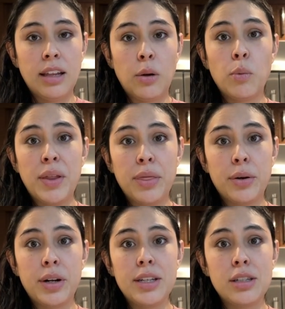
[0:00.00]
like
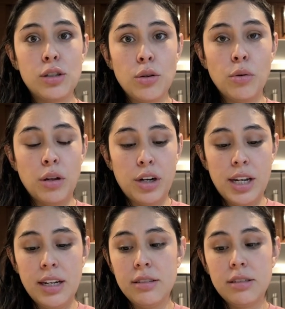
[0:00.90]
1.30 to
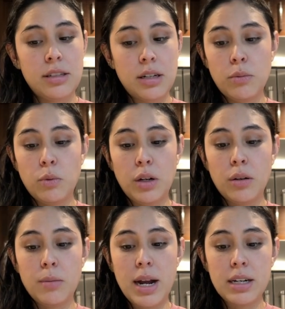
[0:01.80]
2.30. Didn't want
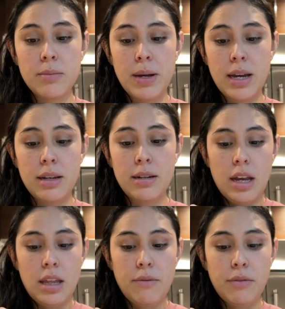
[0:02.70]
to go back to bed.
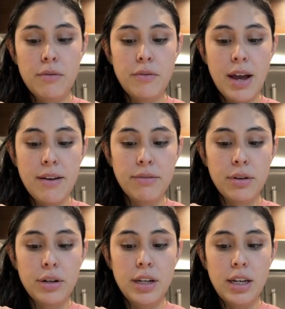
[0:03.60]
And then from
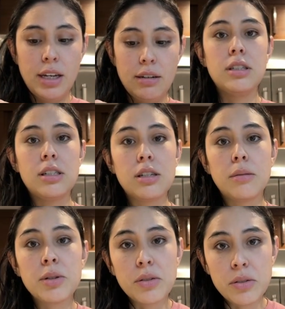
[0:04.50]
5.30, I stood up till